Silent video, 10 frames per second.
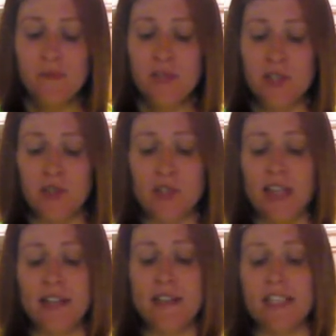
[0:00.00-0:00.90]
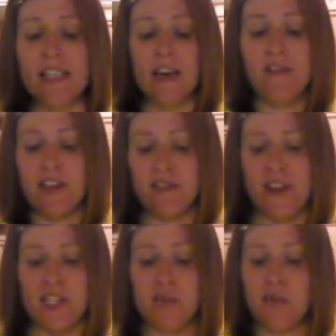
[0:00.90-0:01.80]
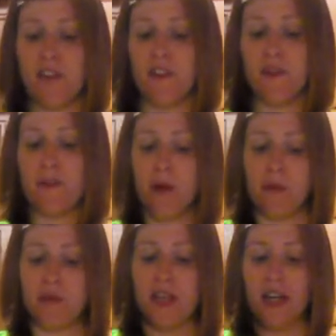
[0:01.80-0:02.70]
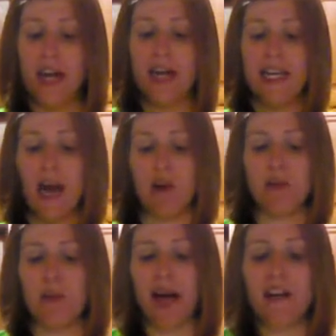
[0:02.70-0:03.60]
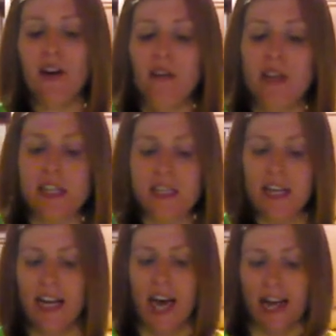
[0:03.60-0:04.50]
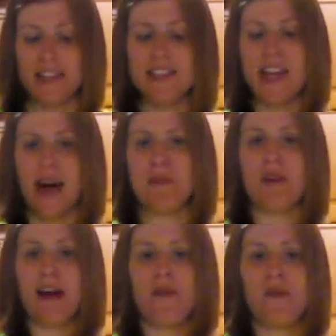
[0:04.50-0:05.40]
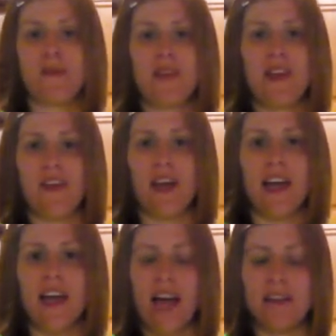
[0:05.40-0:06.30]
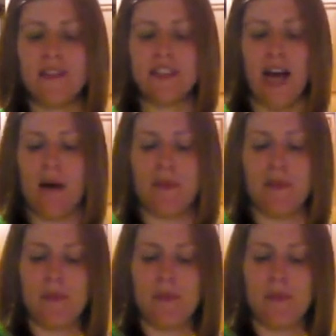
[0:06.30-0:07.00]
So the density definitely affects the movement of the bubbles. Now, you might notice that it kind of stopped now. Okay, it kind of stopped.